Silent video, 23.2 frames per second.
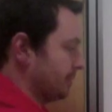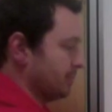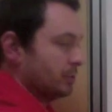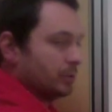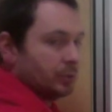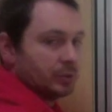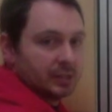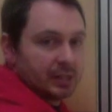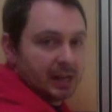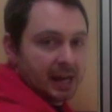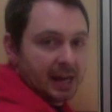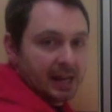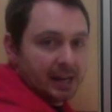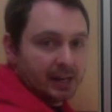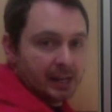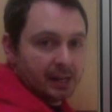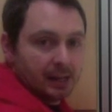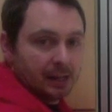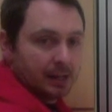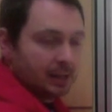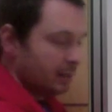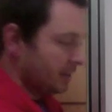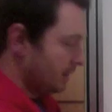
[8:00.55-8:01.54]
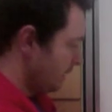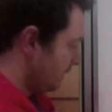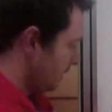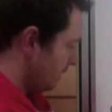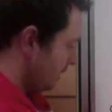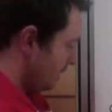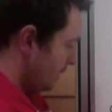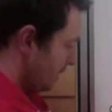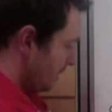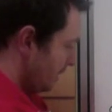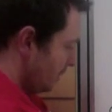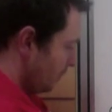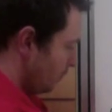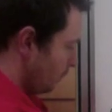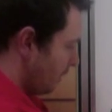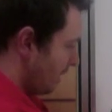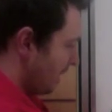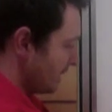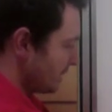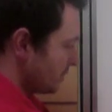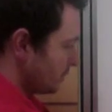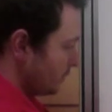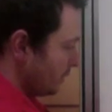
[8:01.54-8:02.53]
2 is 10.
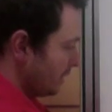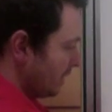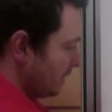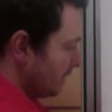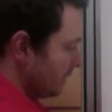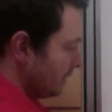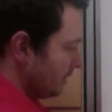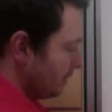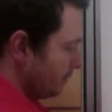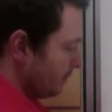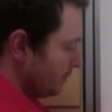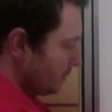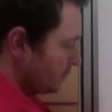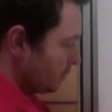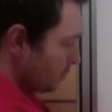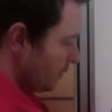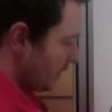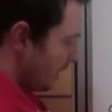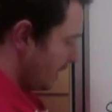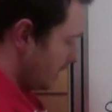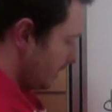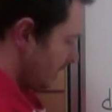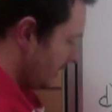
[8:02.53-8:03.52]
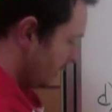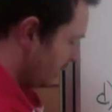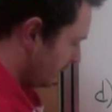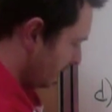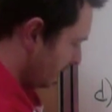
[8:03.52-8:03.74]
y squared squared